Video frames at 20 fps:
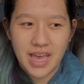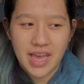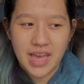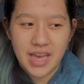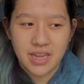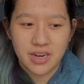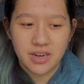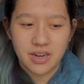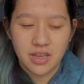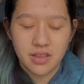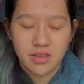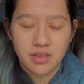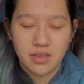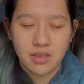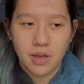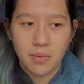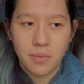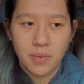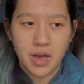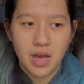and
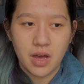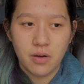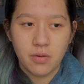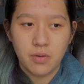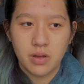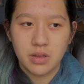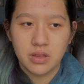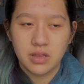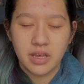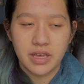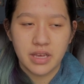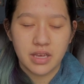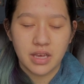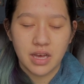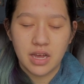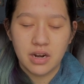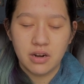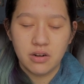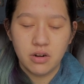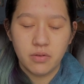somehow, like,
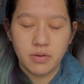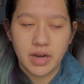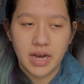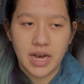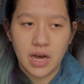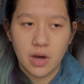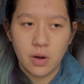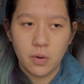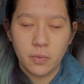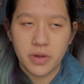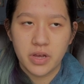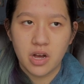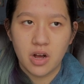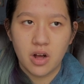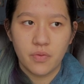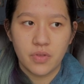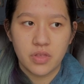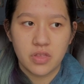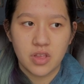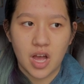I don't know how we
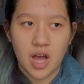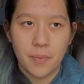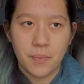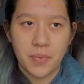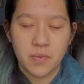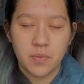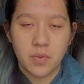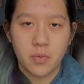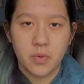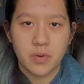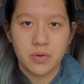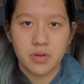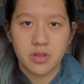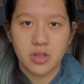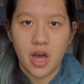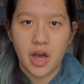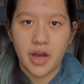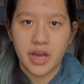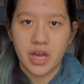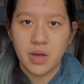got on this topic, but we were
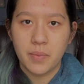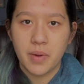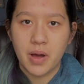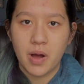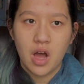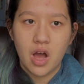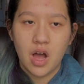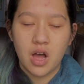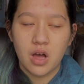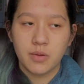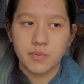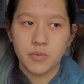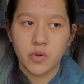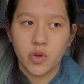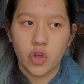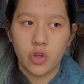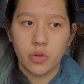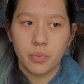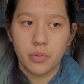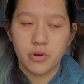talking about
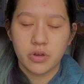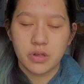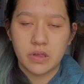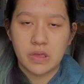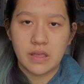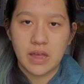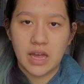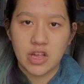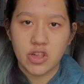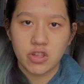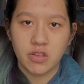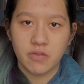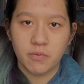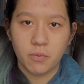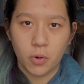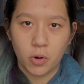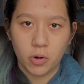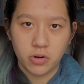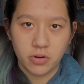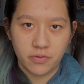Kohlberg's stages of
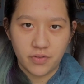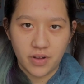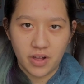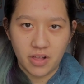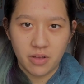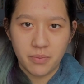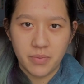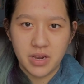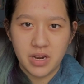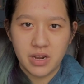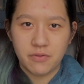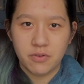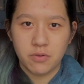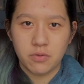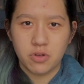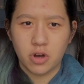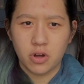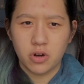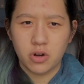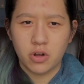moral development. If
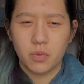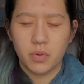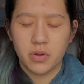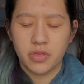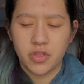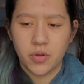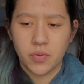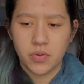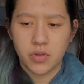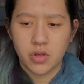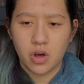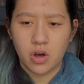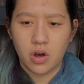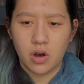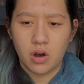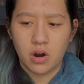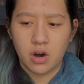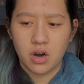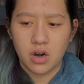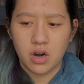you don't know what those
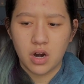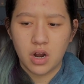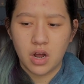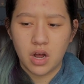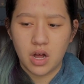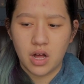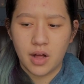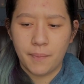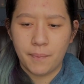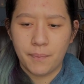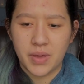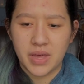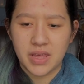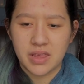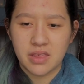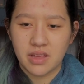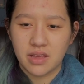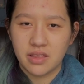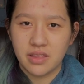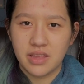are,
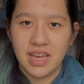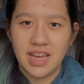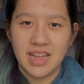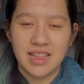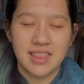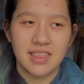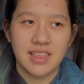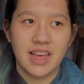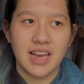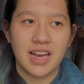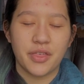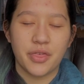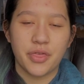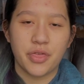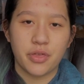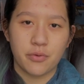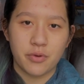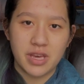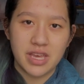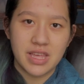basically it's like
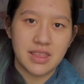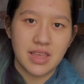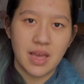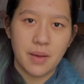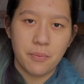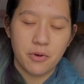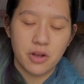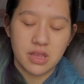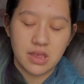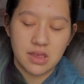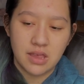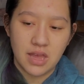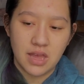three separate